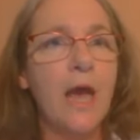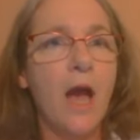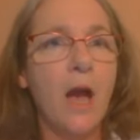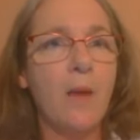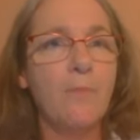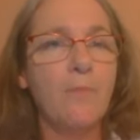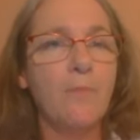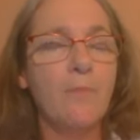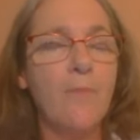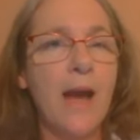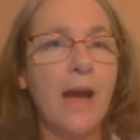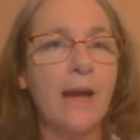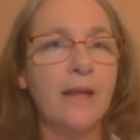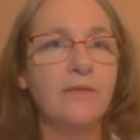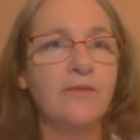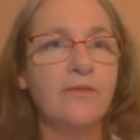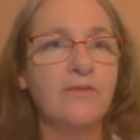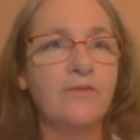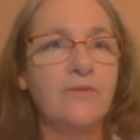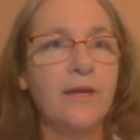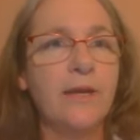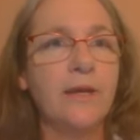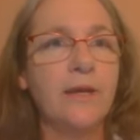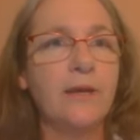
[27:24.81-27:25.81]

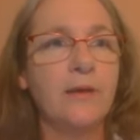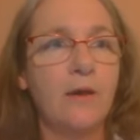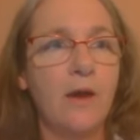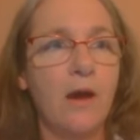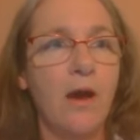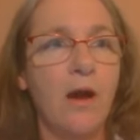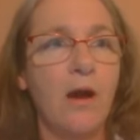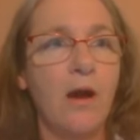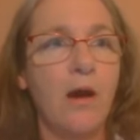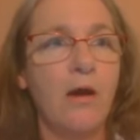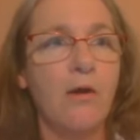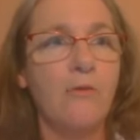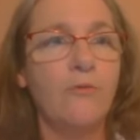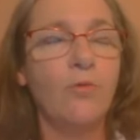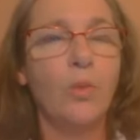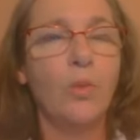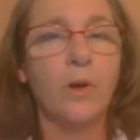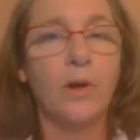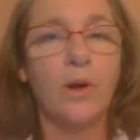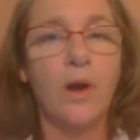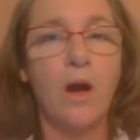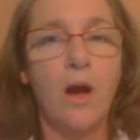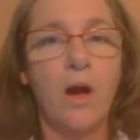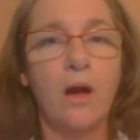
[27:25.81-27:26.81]
mindset of
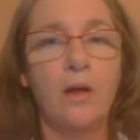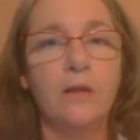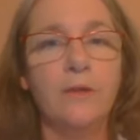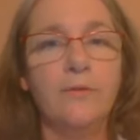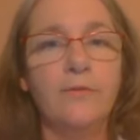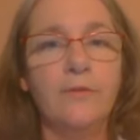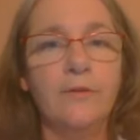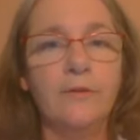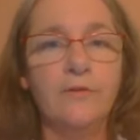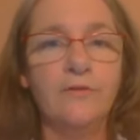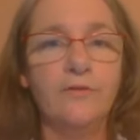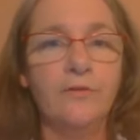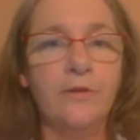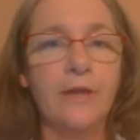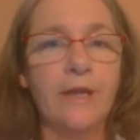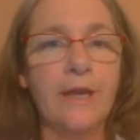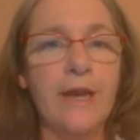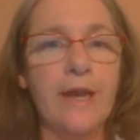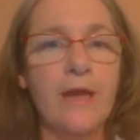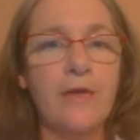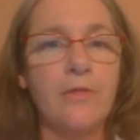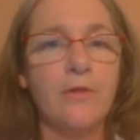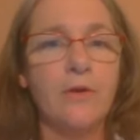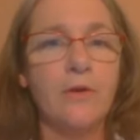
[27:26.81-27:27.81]
we're all in this
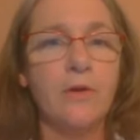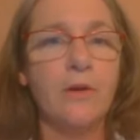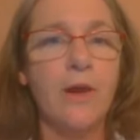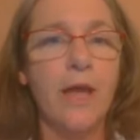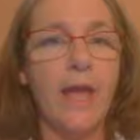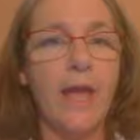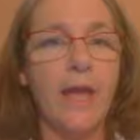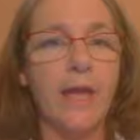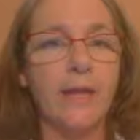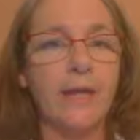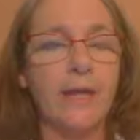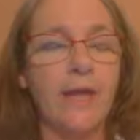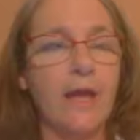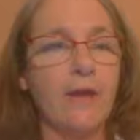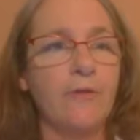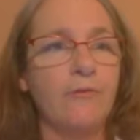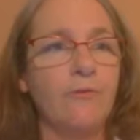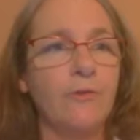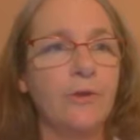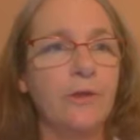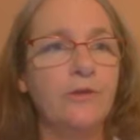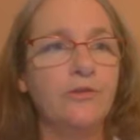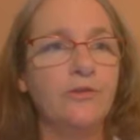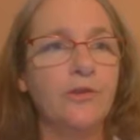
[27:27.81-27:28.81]
together, and
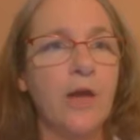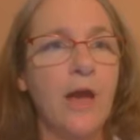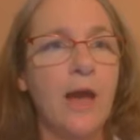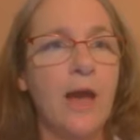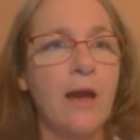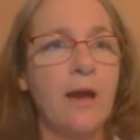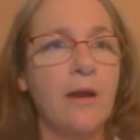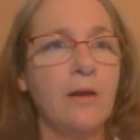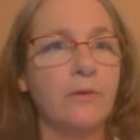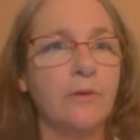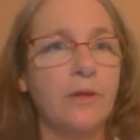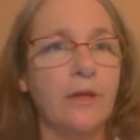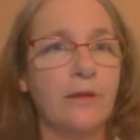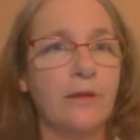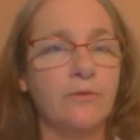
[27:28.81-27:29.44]
every child